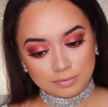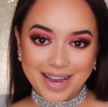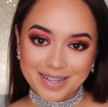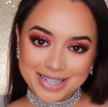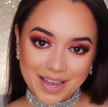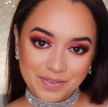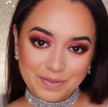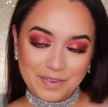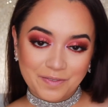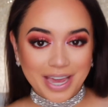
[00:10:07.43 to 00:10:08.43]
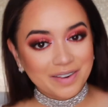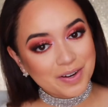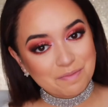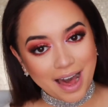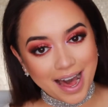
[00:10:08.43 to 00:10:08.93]
Now it's time for my
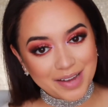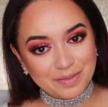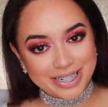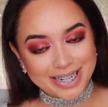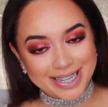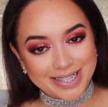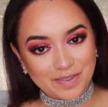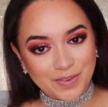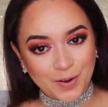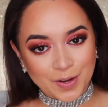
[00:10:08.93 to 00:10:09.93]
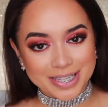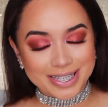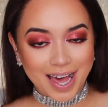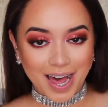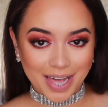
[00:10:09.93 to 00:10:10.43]
favorite part, which is of
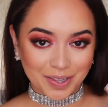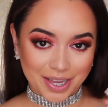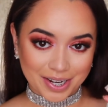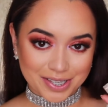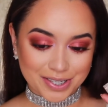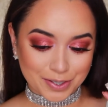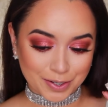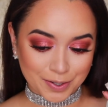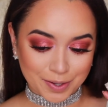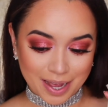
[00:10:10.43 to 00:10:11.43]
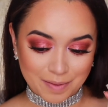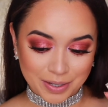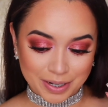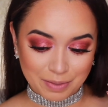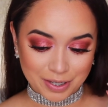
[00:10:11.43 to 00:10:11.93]
course highlighter. So I'm
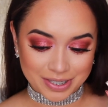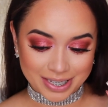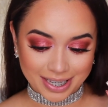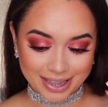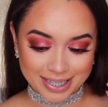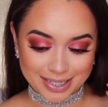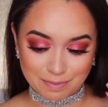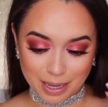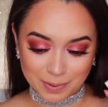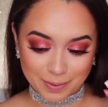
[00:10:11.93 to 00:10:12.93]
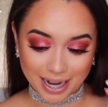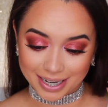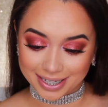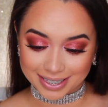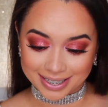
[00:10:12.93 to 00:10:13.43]
going to be using this baby right
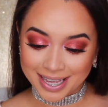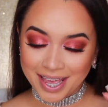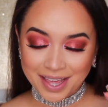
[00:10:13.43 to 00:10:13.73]
here.